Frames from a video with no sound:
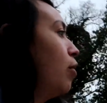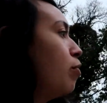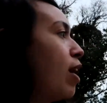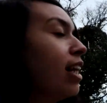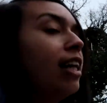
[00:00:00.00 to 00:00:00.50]
A
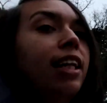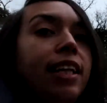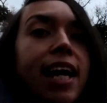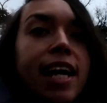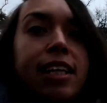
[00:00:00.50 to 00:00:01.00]
red
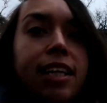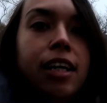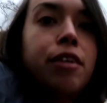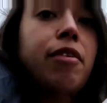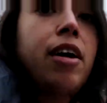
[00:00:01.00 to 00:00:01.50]
clay
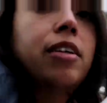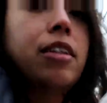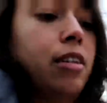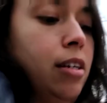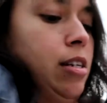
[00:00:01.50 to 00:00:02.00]
looking rock.
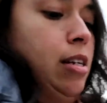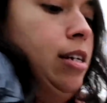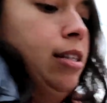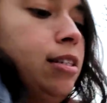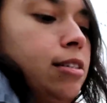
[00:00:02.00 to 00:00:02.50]

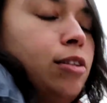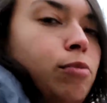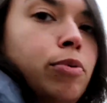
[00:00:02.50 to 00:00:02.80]
This little